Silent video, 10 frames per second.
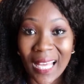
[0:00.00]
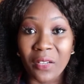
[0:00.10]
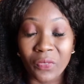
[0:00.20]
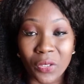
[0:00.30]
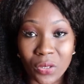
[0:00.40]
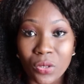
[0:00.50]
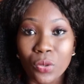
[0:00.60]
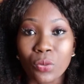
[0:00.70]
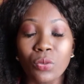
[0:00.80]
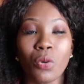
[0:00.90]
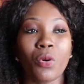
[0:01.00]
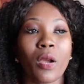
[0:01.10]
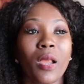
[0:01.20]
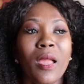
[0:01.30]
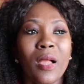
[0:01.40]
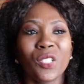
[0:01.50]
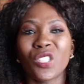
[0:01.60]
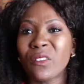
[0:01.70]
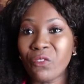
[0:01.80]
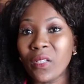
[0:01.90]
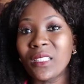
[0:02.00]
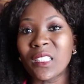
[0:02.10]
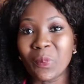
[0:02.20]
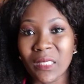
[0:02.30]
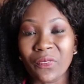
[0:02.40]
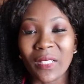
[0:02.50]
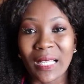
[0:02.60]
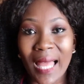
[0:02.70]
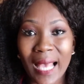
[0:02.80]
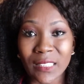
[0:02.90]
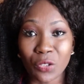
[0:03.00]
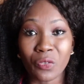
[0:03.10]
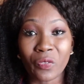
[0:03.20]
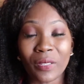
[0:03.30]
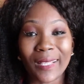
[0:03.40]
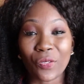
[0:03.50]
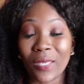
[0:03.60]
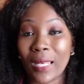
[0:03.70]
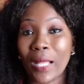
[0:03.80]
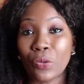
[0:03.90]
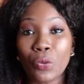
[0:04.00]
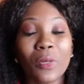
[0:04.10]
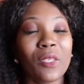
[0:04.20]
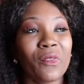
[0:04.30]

out of nursing school, or just failing a specific class and you feel like you cannot do it.